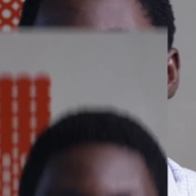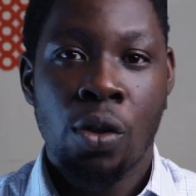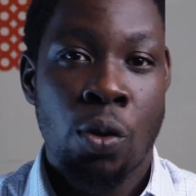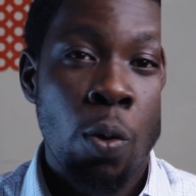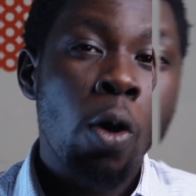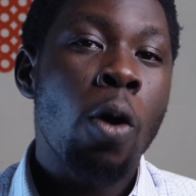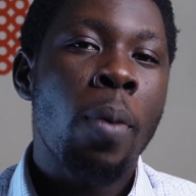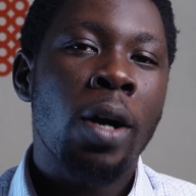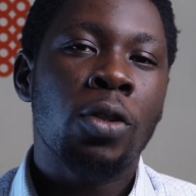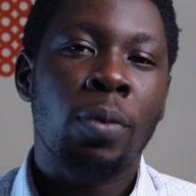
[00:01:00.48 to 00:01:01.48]
So welcome
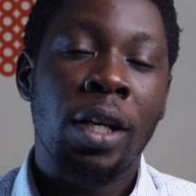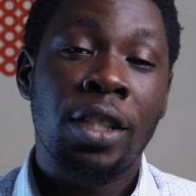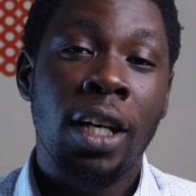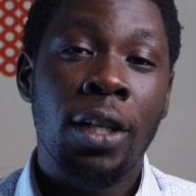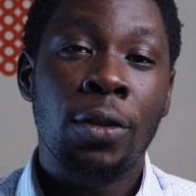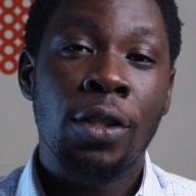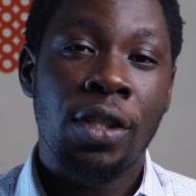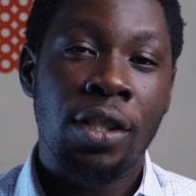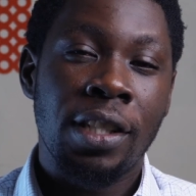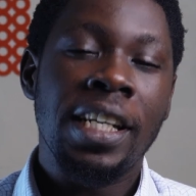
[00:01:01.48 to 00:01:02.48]
back to my channel. This
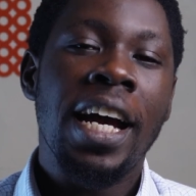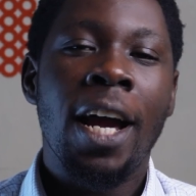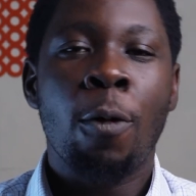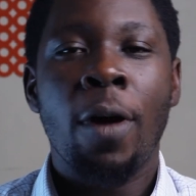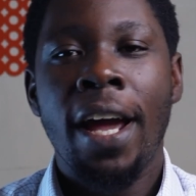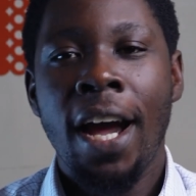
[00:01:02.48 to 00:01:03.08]
is DIY